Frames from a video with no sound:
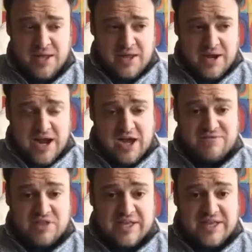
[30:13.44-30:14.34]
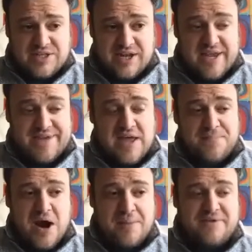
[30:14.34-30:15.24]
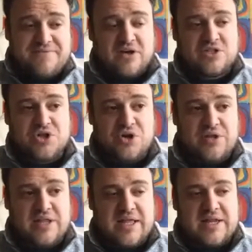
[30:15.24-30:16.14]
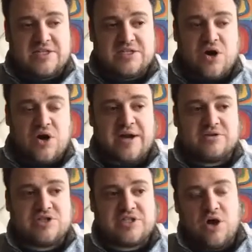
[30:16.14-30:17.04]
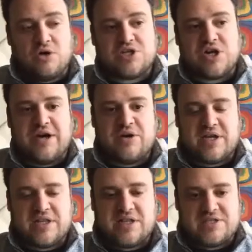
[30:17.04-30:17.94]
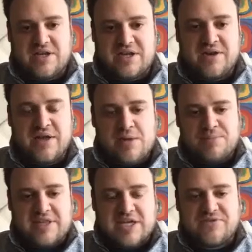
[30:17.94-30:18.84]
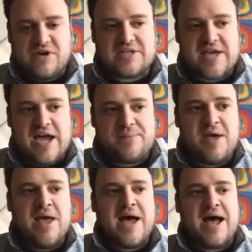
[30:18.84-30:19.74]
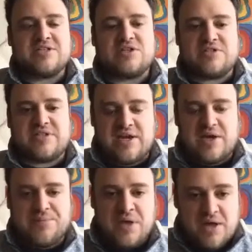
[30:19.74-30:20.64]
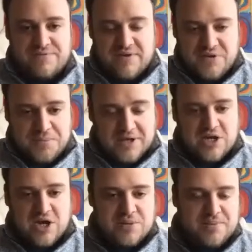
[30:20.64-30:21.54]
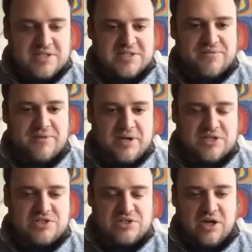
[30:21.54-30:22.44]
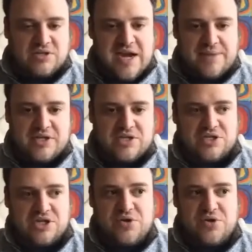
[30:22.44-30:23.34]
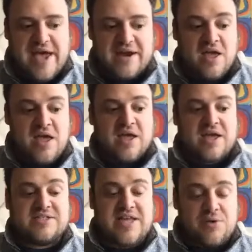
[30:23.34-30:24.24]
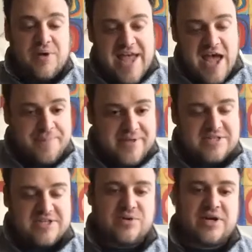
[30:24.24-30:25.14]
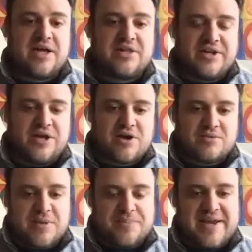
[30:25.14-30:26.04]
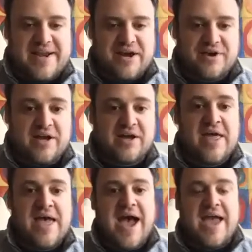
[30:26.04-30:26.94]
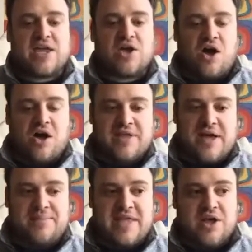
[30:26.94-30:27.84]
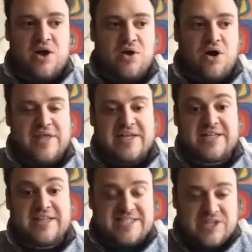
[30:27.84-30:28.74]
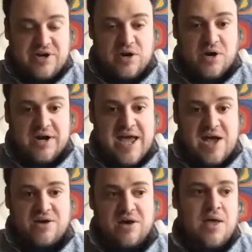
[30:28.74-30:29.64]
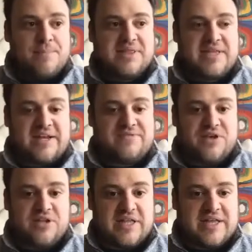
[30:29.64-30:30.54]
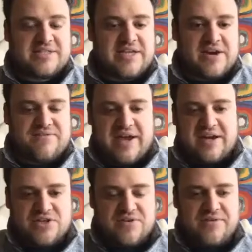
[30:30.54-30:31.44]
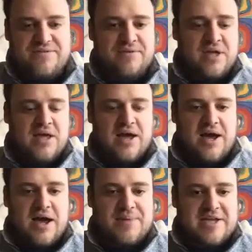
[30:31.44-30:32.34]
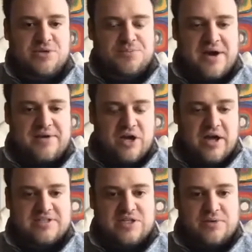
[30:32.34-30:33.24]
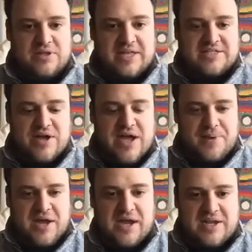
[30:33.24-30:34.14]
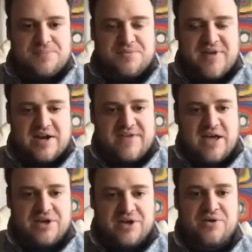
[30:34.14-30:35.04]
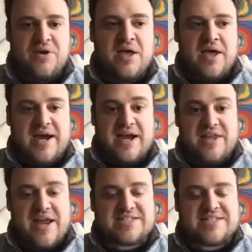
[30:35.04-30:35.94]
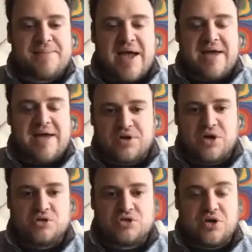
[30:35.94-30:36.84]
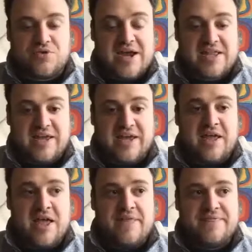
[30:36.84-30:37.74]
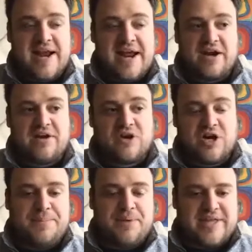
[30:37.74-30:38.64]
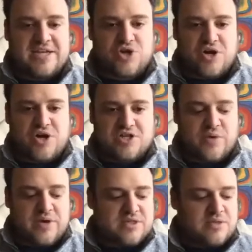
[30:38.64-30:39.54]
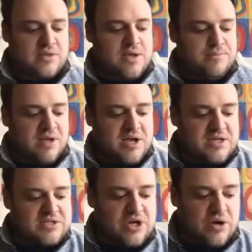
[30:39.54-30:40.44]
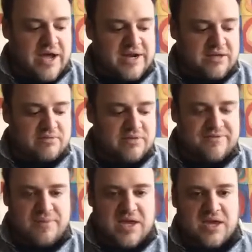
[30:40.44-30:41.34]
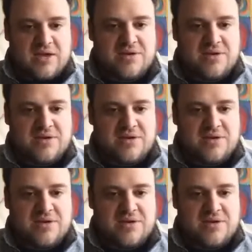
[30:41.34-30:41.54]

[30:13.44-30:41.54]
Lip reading: and I'll give you the listing. If that property falls through and it doesn't go, I don't just say, oh, sorry, you don't get the listing, but thanks for your time. I'll still send them $50, $100, however much time they took to do that. Because then what happens is when another deal comes up in that area, I can call them and they go, oh, that last deal didn't work out. but they didn't feel that they got taken advantage of. They still got paid and they provided value. And now the next time I have someone to go to directly that I already built that trust with because, I didn't leave them hanging.